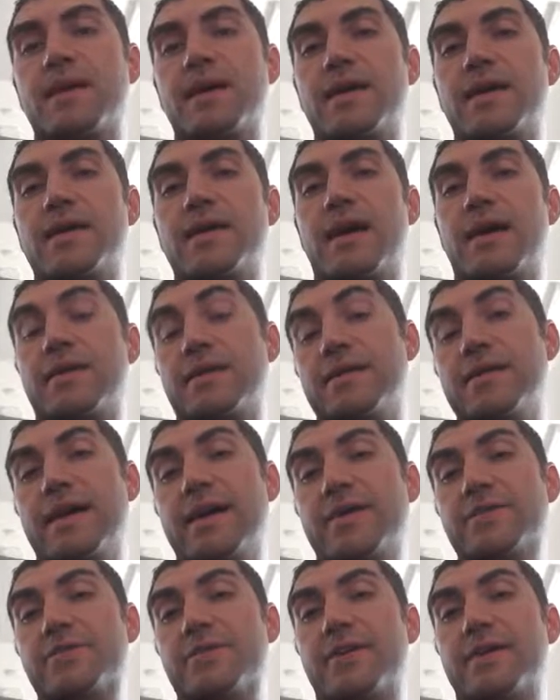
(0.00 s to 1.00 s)
an
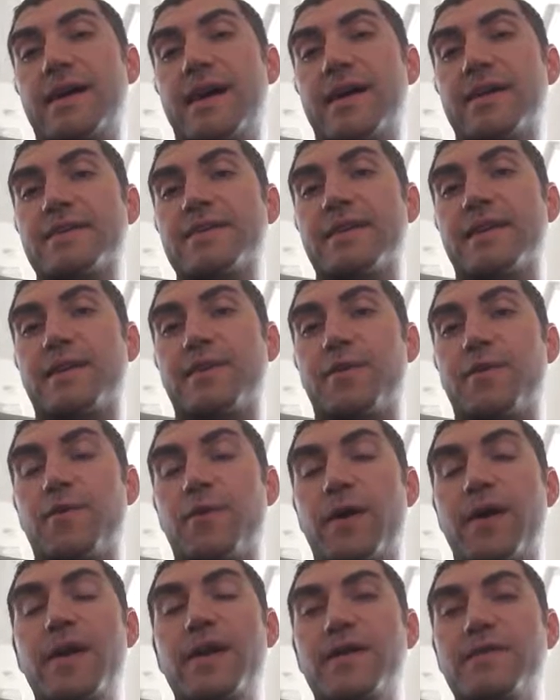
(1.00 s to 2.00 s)
electron acts like a
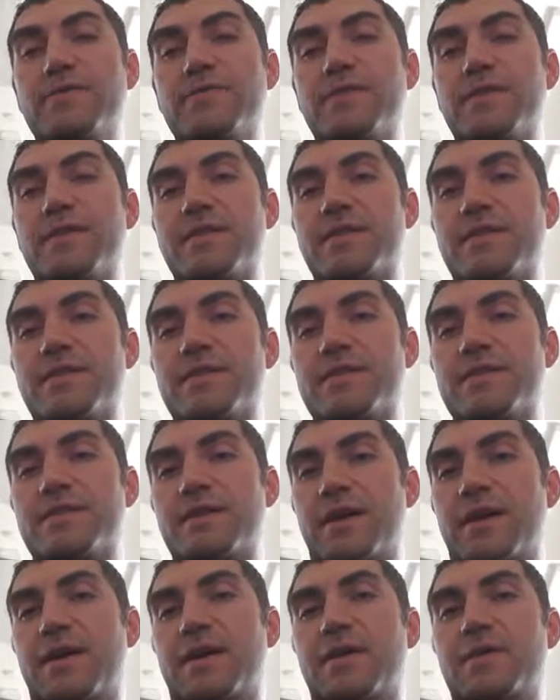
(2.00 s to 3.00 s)
wave, there is
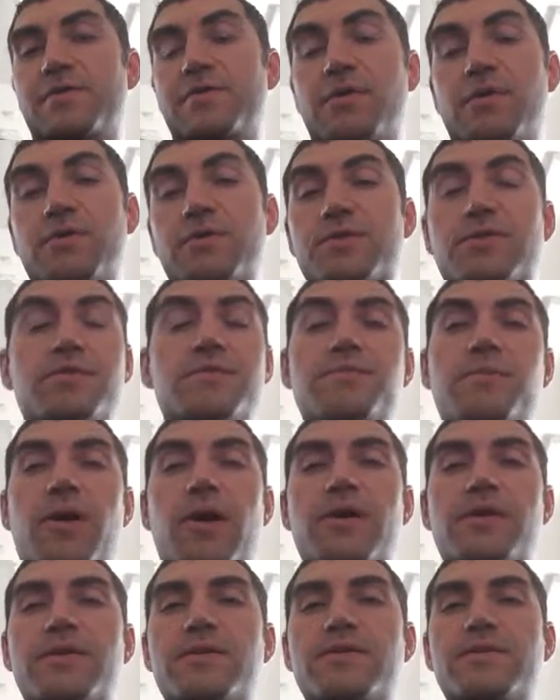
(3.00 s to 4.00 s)
no true
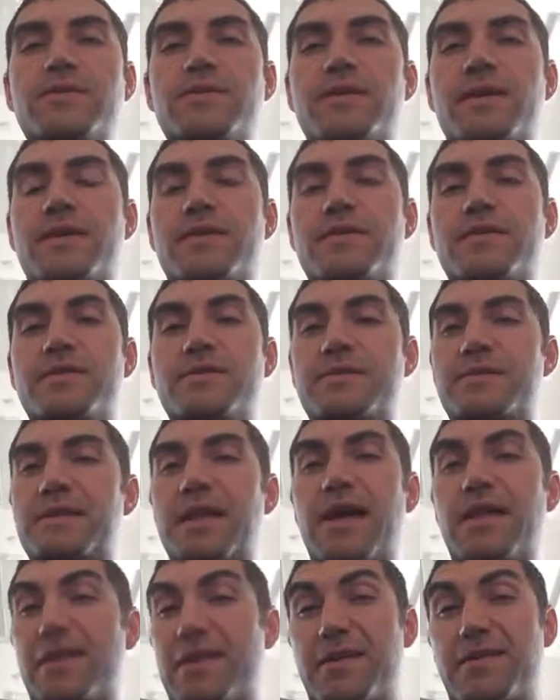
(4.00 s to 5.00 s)
particle there. There's
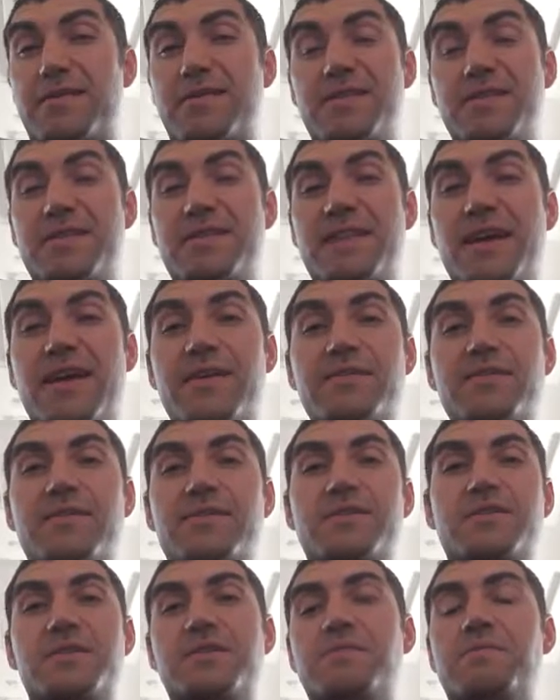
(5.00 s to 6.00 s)
nothing really there.
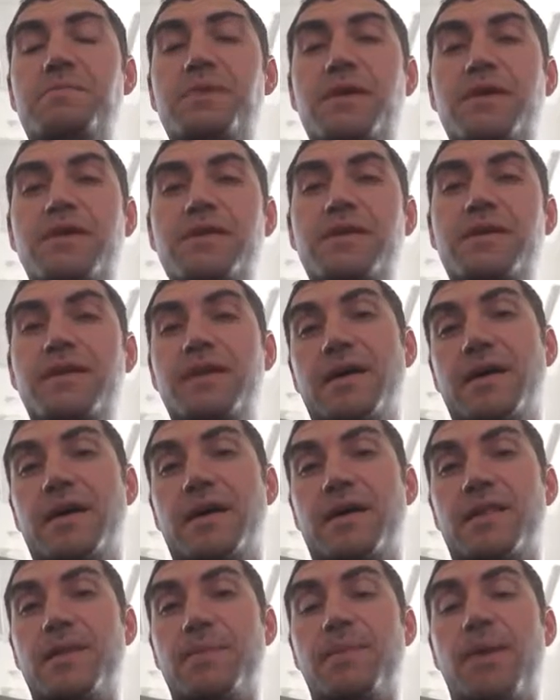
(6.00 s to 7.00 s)
There's just merely
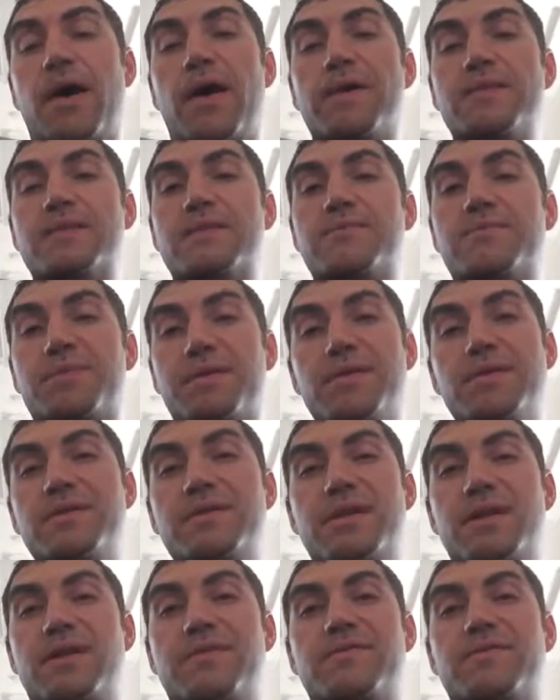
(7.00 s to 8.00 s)
the
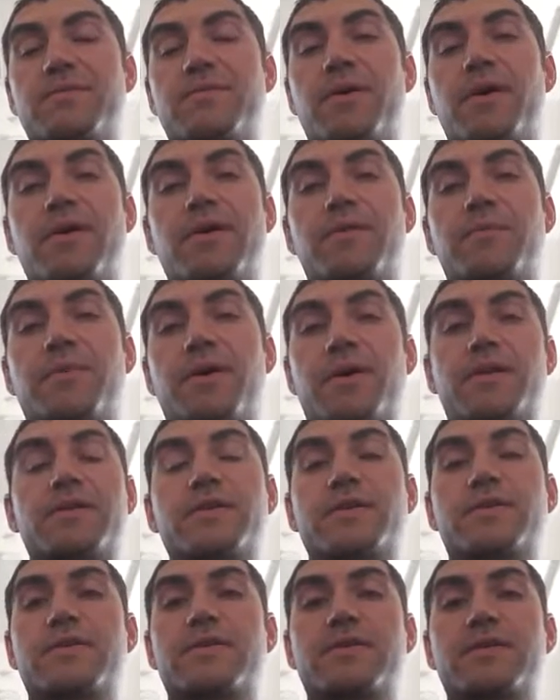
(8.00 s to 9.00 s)
possibility of a
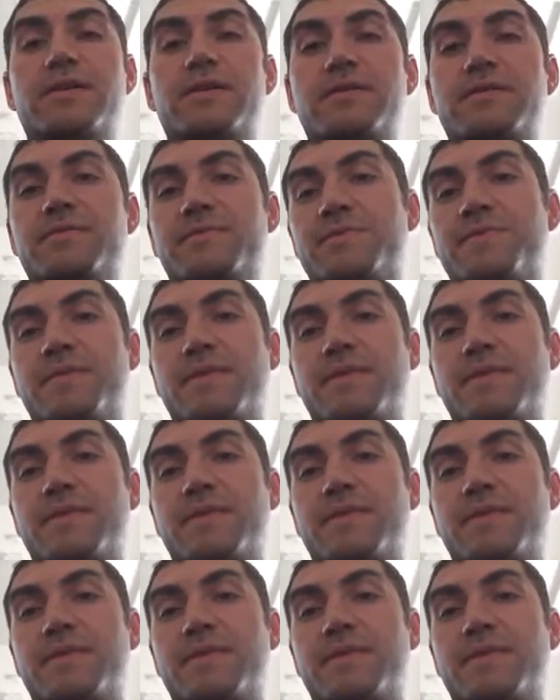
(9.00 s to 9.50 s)
particle. And